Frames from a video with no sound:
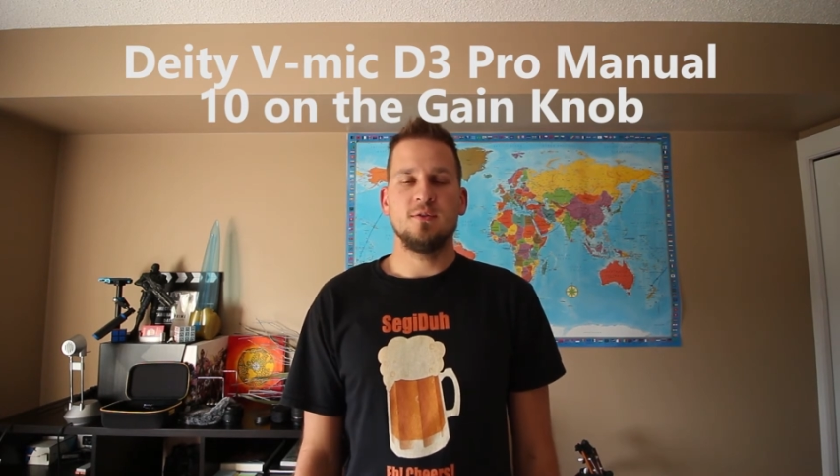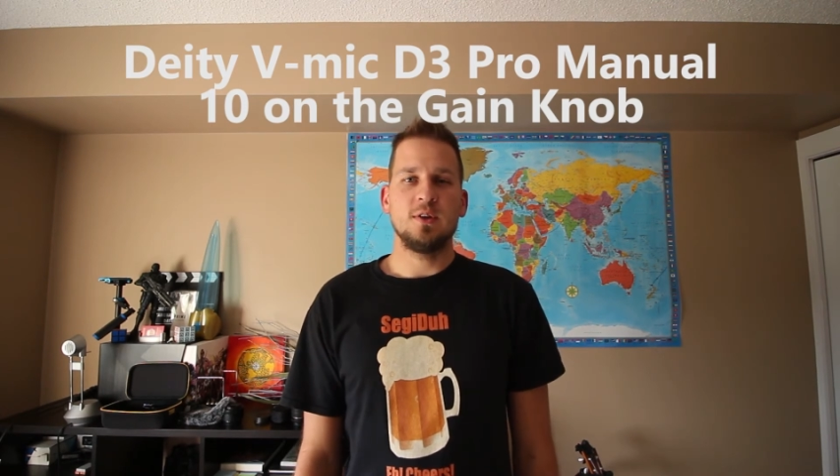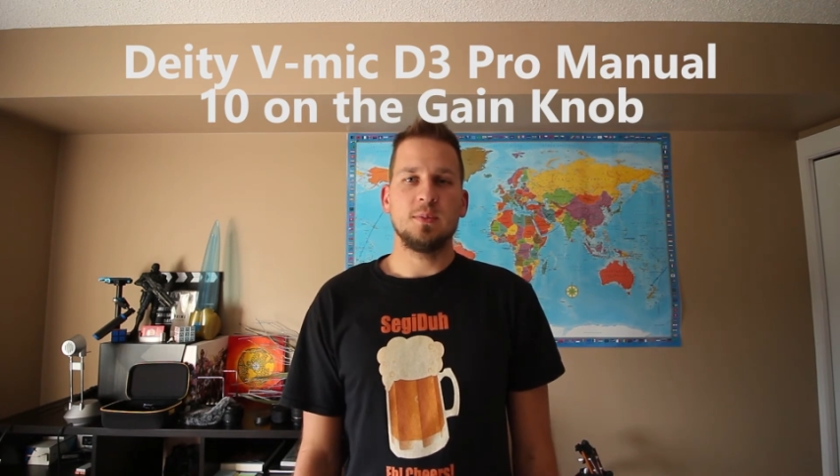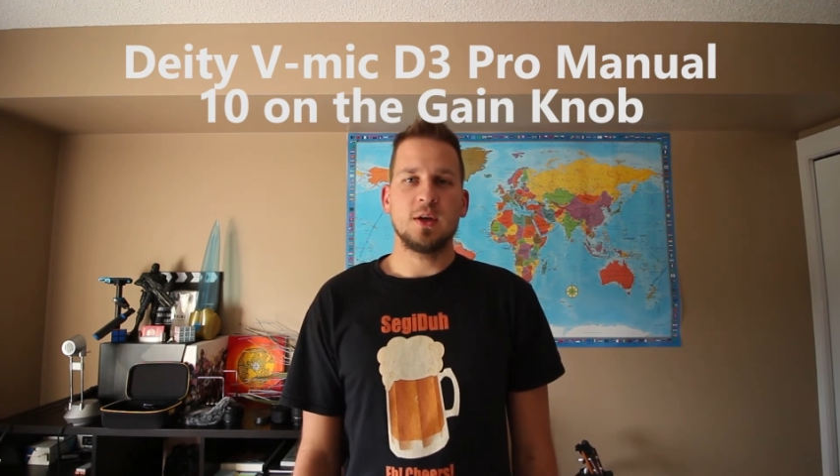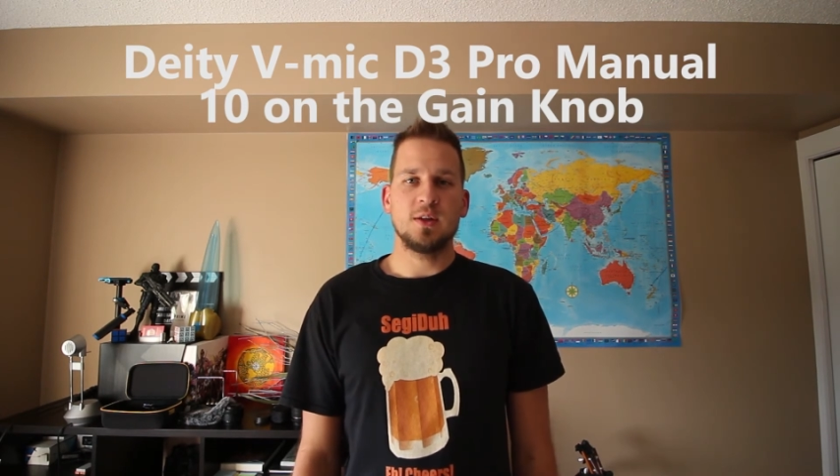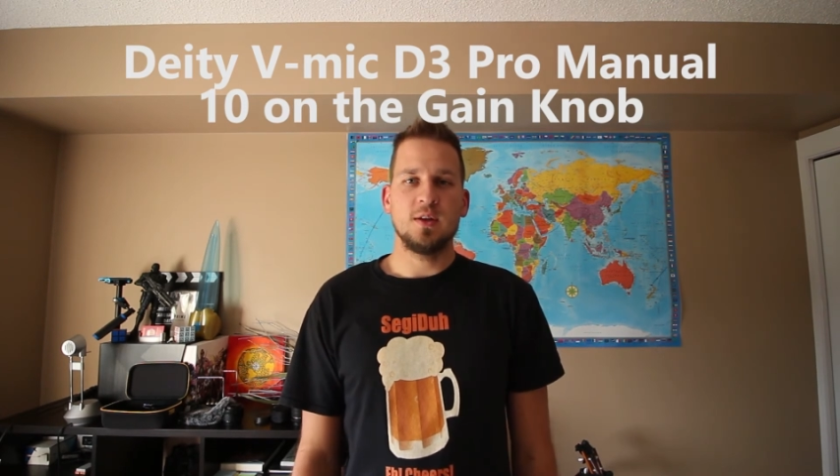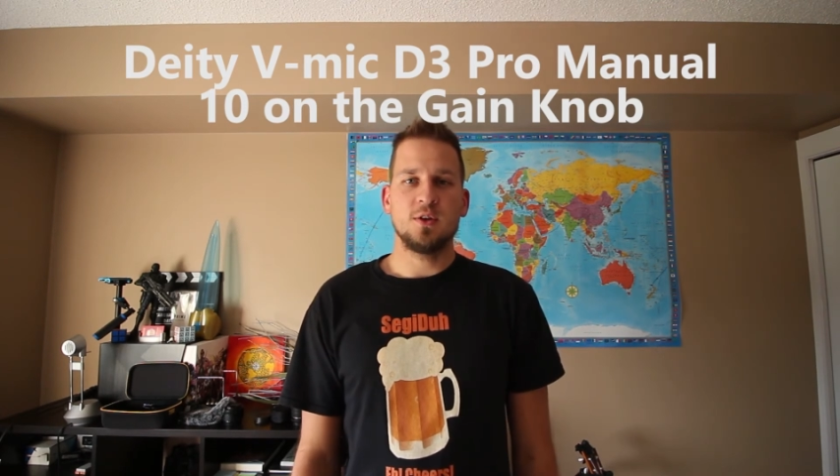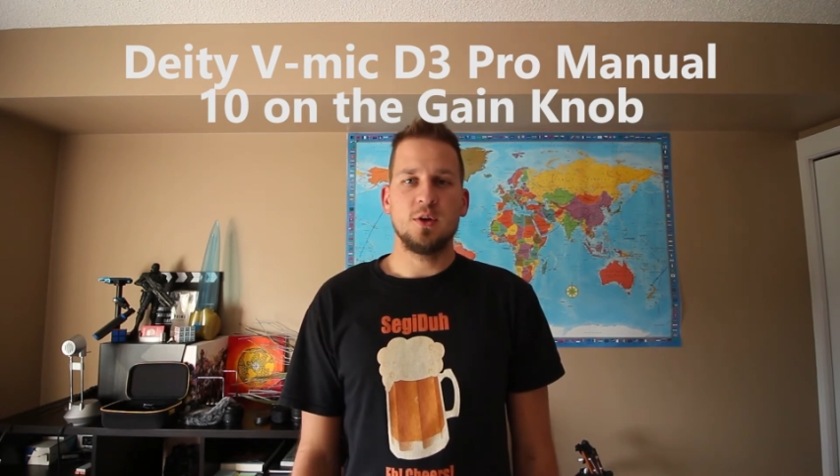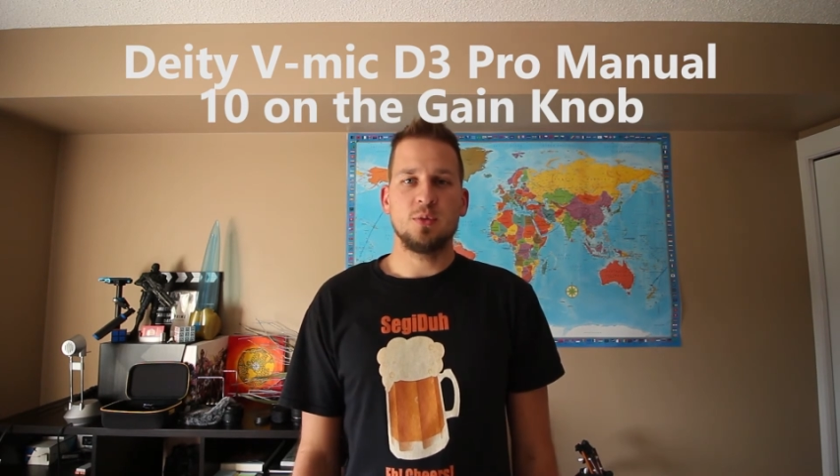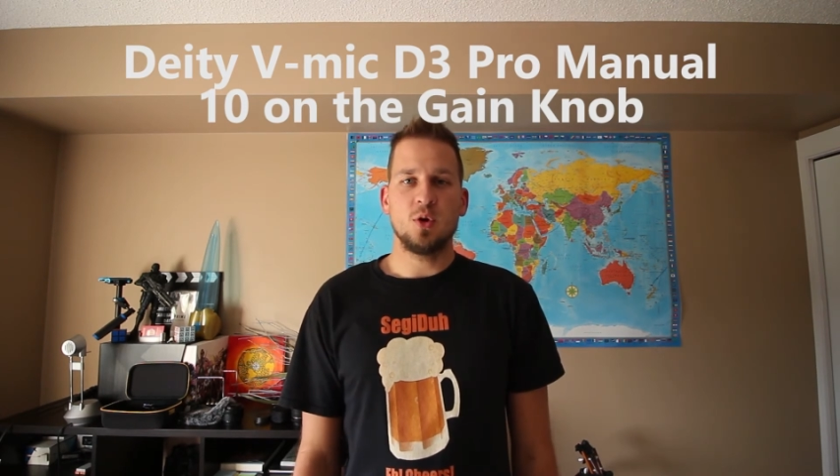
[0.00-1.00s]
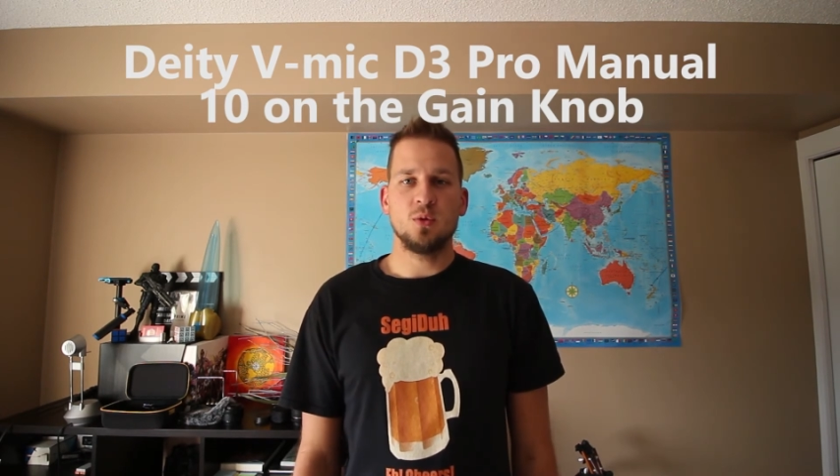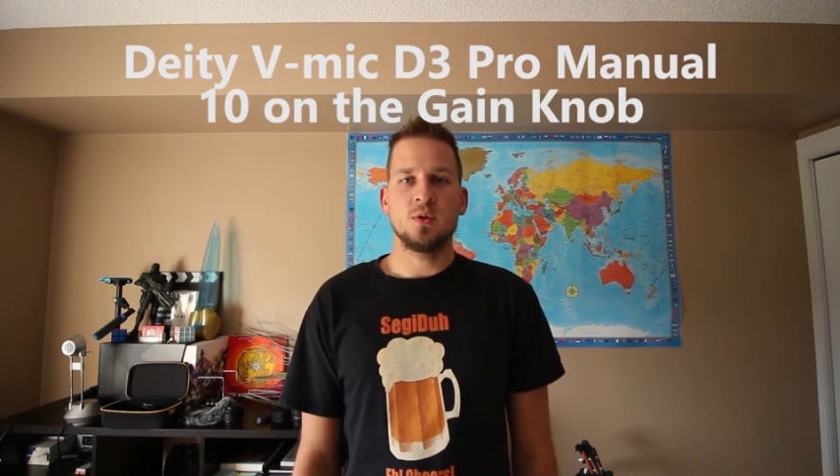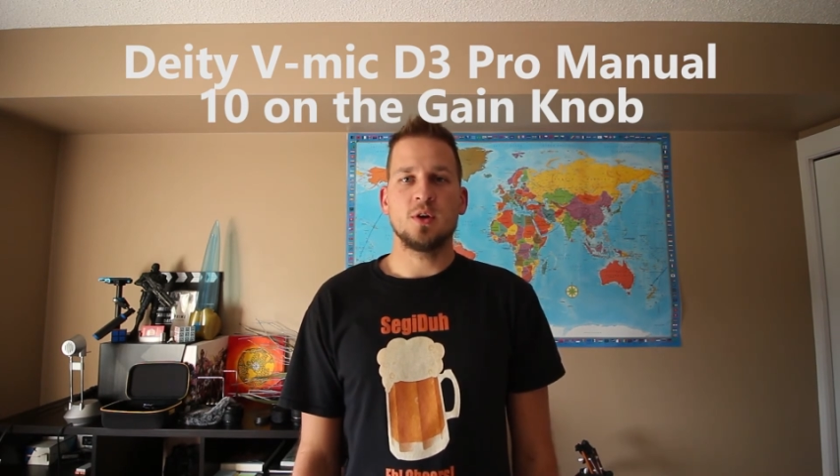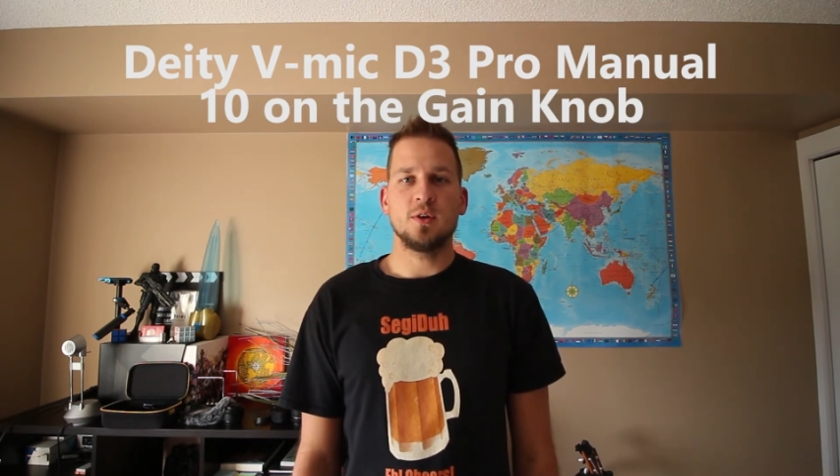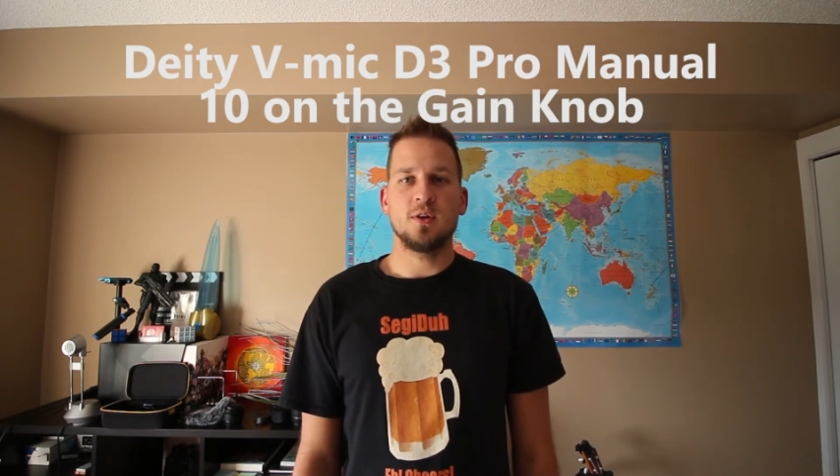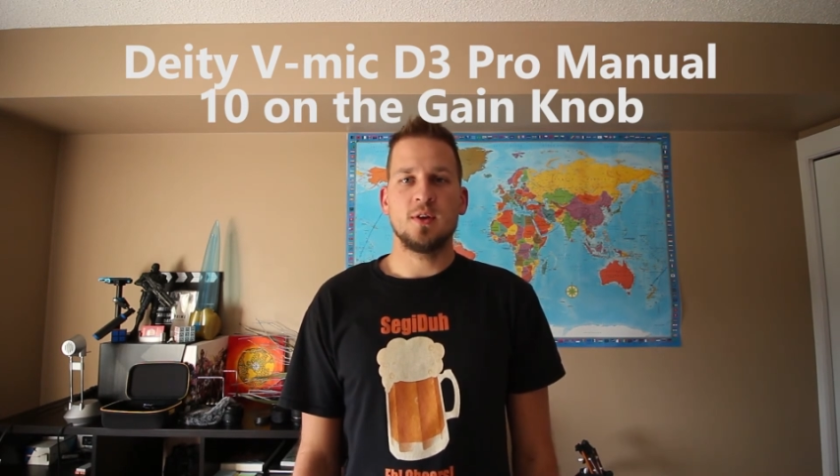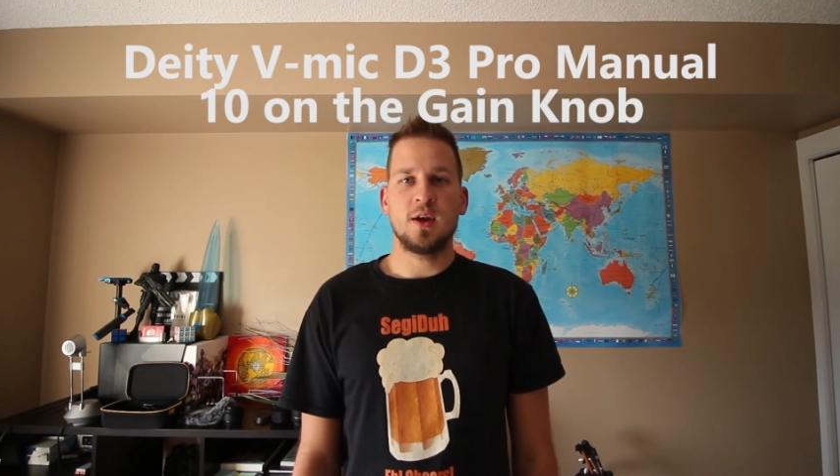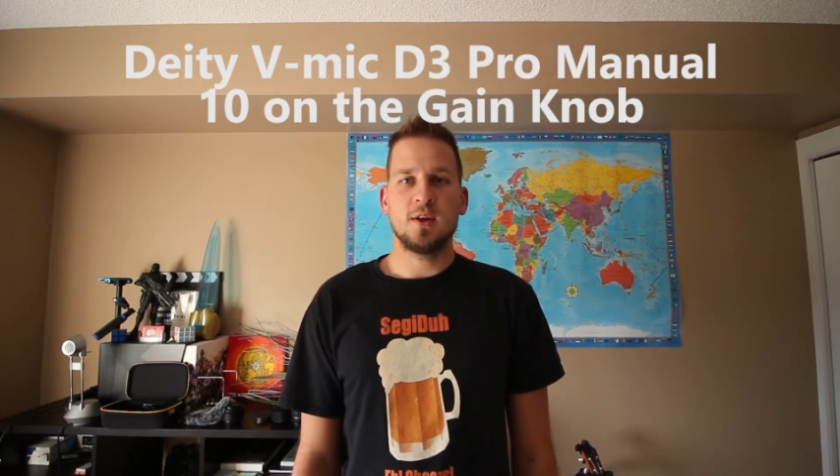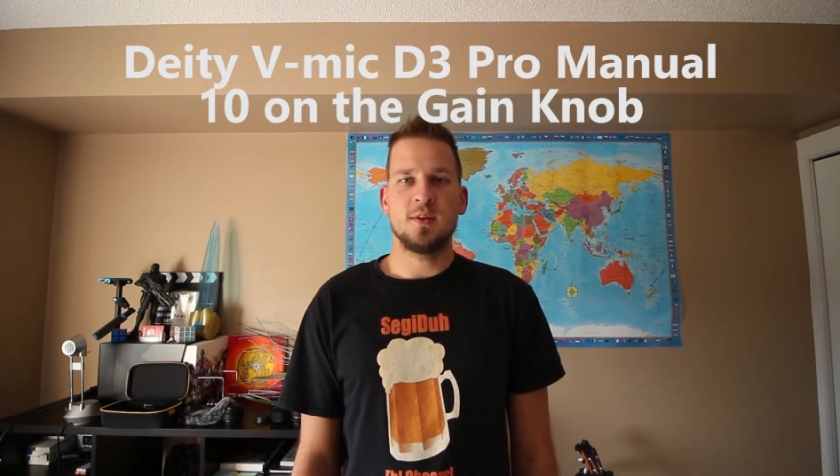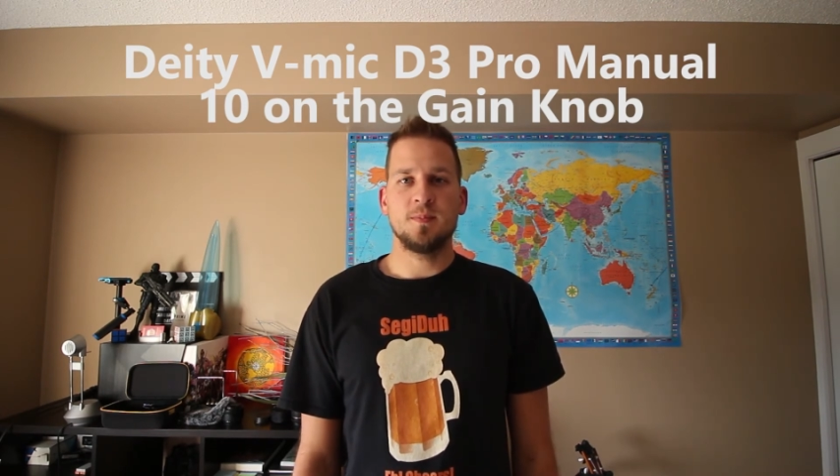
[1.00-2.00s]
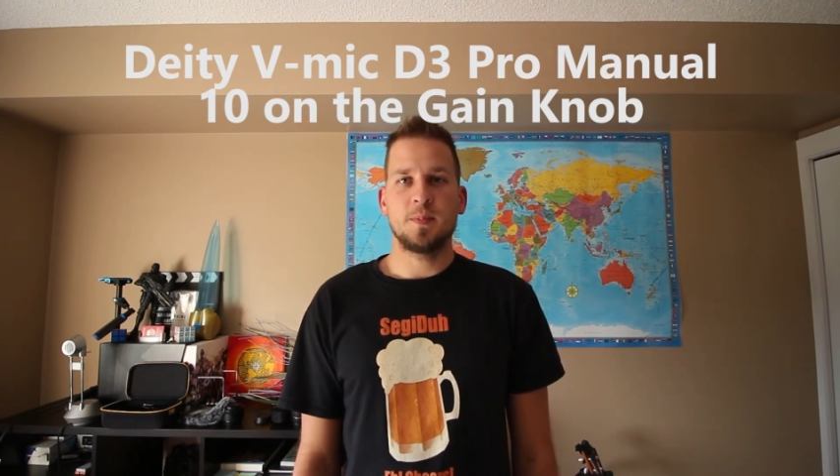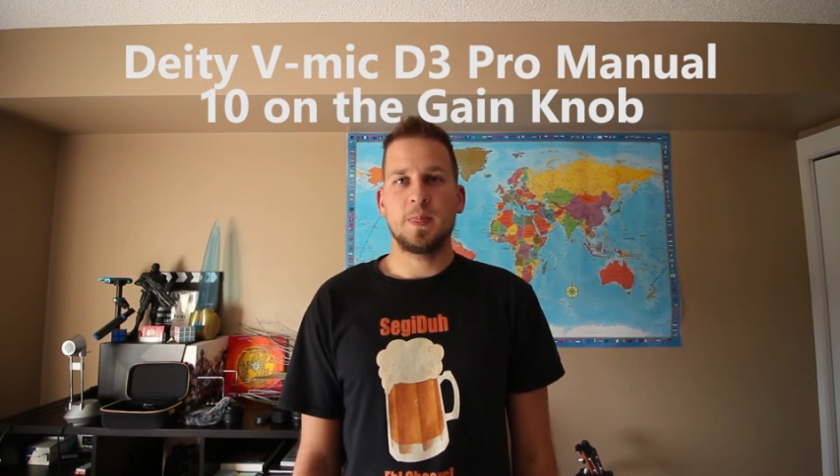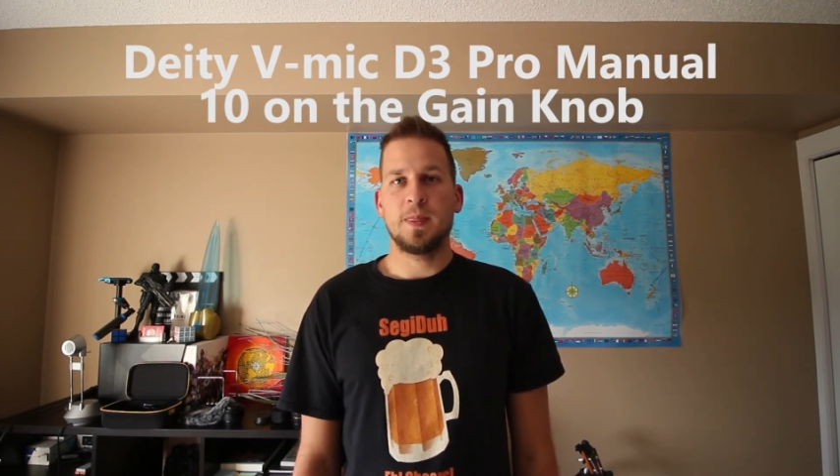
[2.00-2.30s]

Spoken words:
VMic D3 Pro turned to 10,